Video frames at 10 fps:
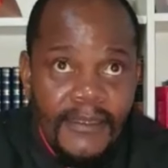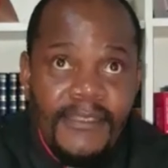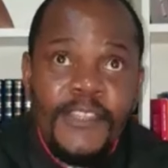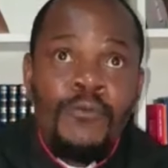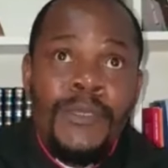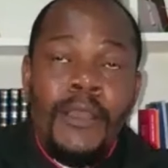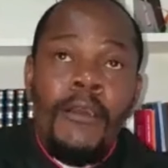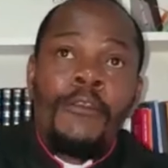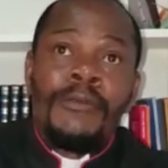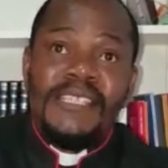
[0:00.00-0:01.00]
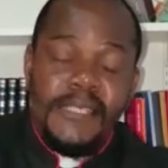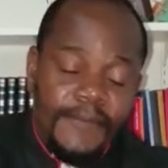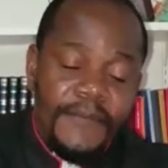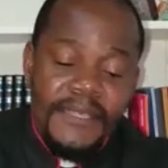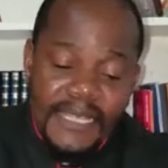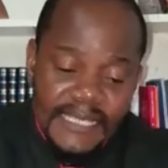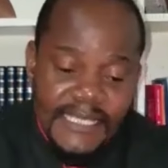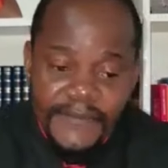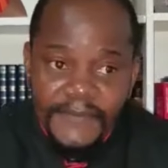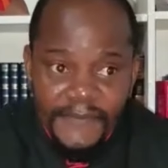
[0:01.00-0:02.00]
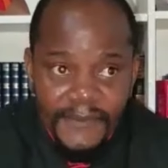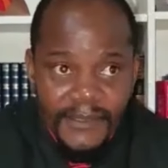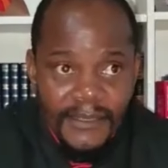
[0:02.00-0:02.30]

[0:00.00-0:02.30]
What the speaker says: that we always feel as if